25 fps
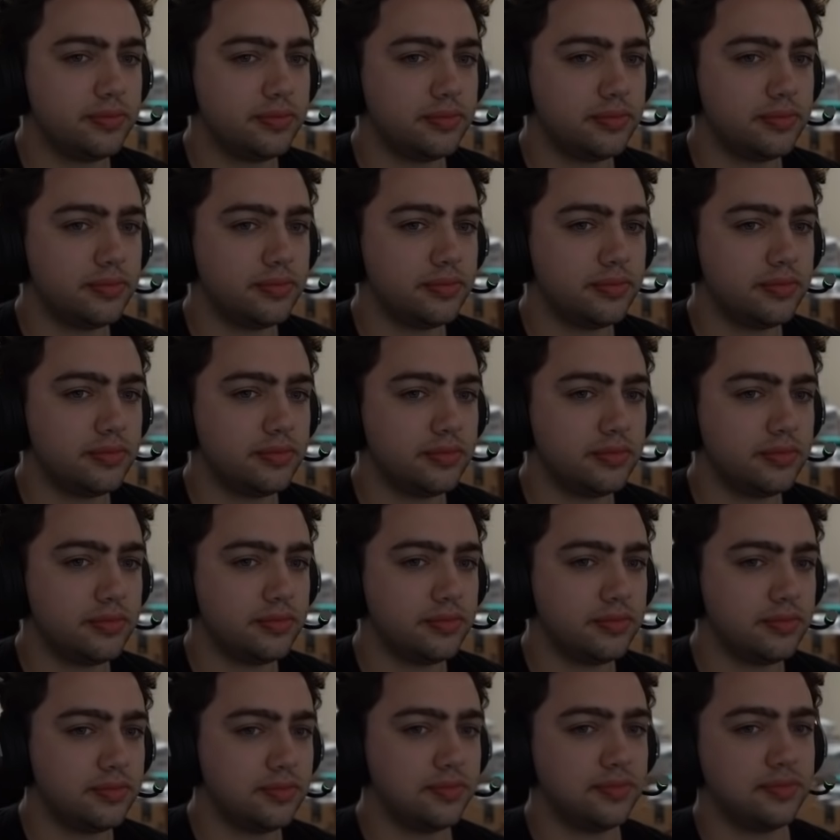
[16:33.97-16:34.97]
All right,
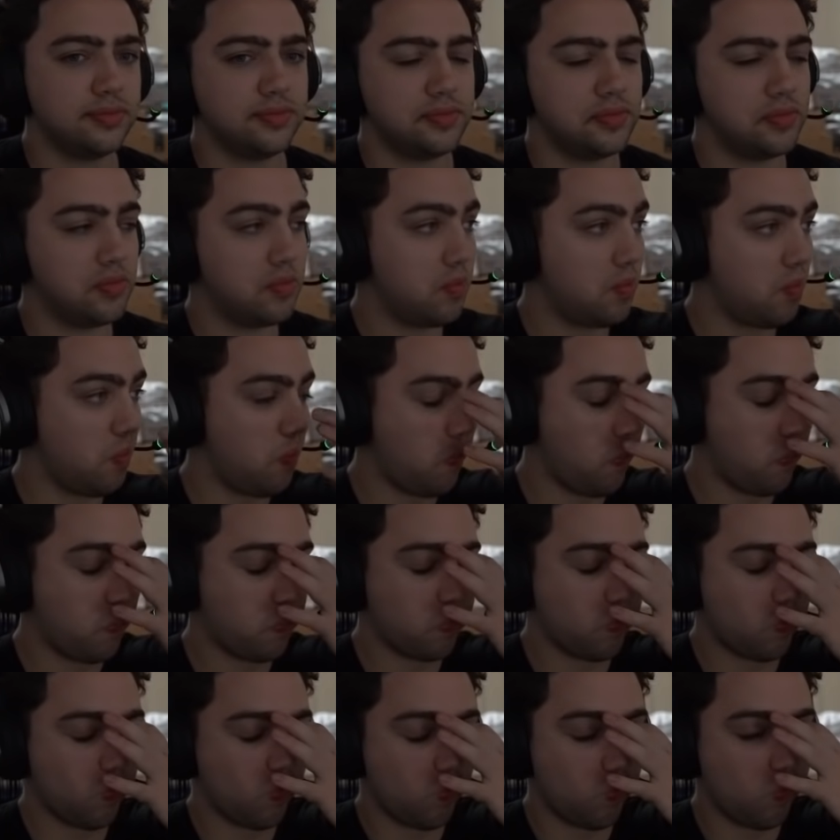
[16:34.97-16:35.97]
let's play
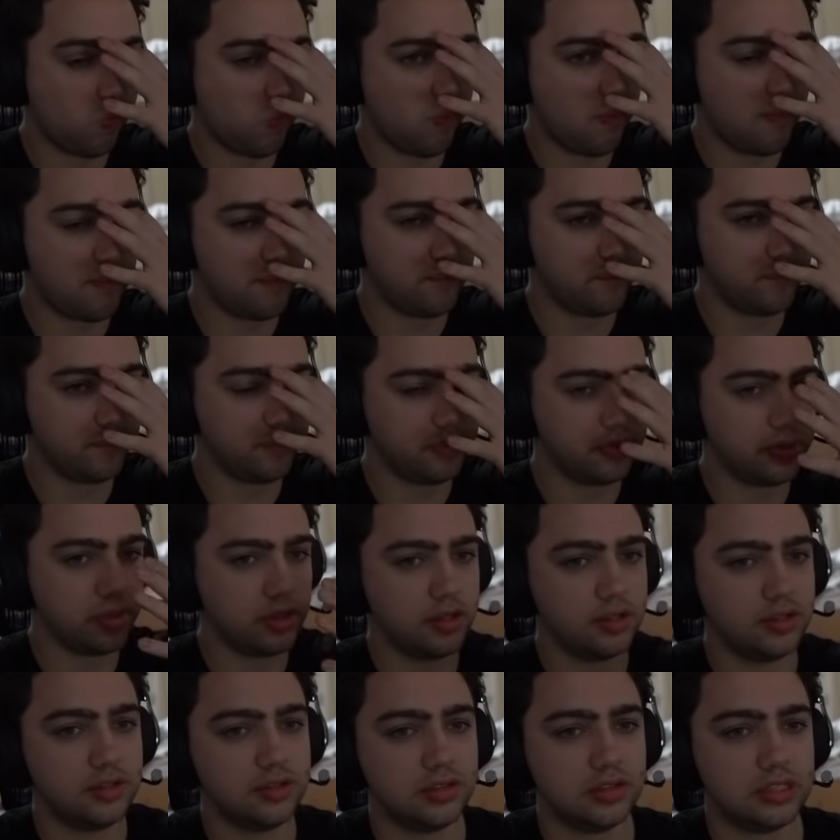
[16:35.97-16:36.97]
this game that I got
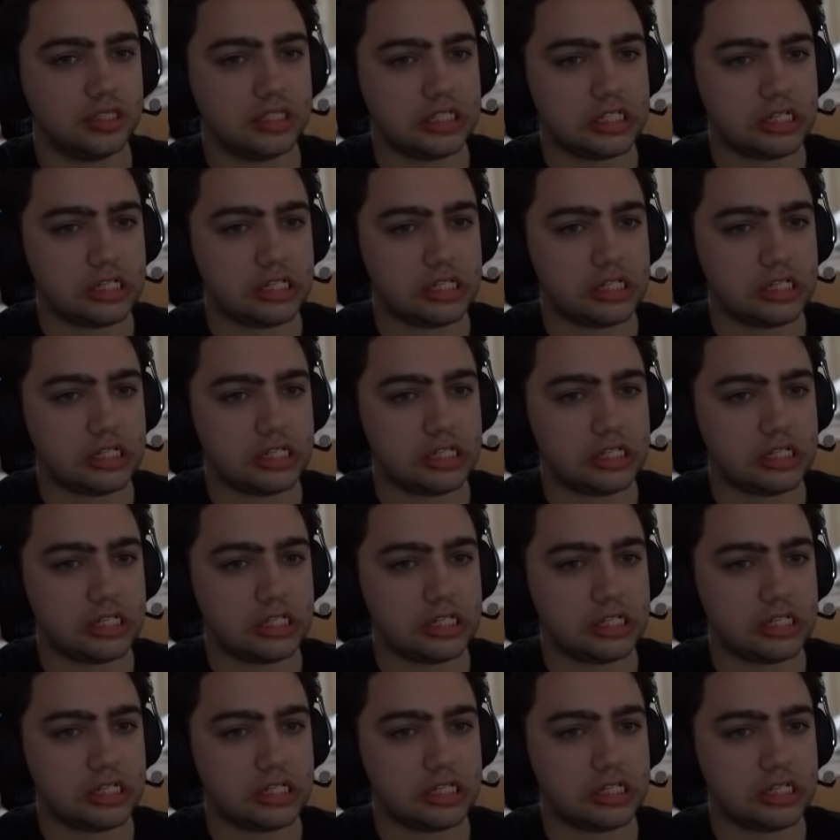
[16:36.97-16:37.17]
downloaded last